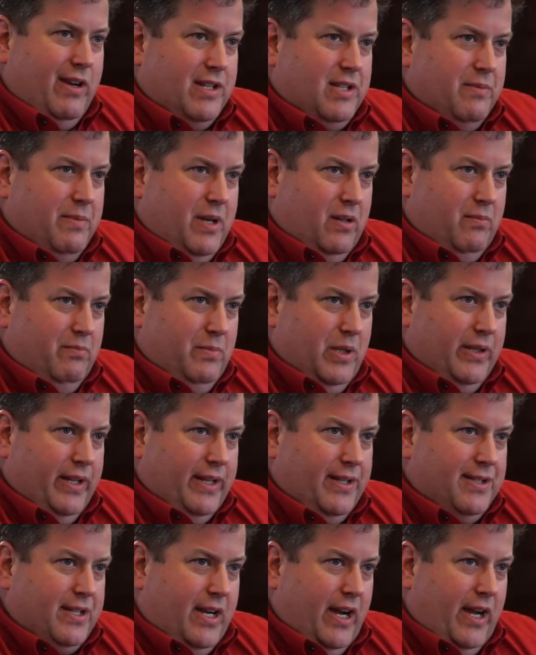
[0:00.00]
you asked about
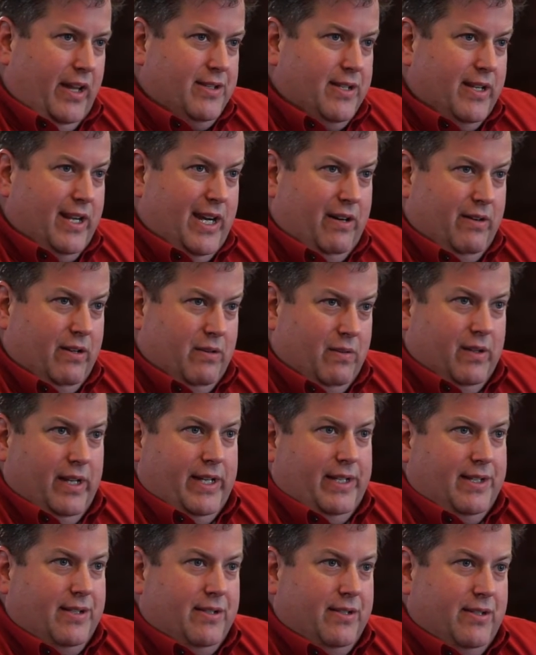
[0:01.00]
building science and how it
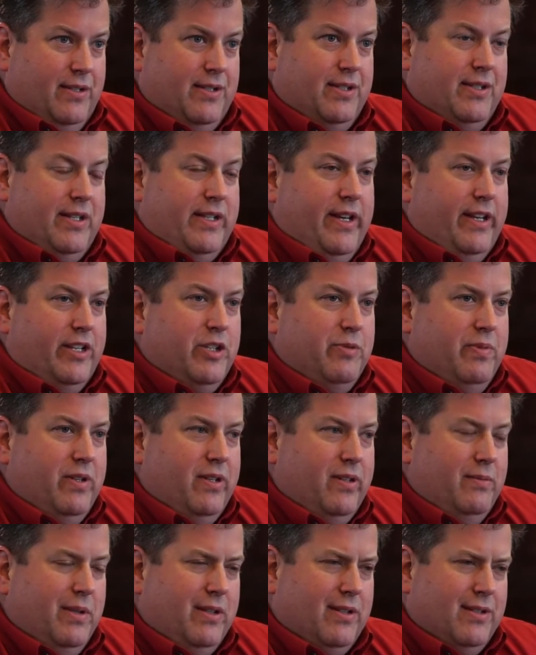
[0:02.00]
relates to
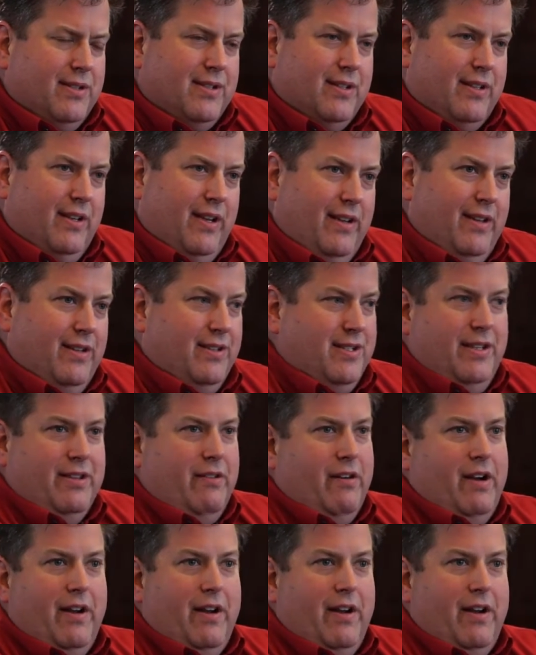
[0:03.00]
CHP because I sit there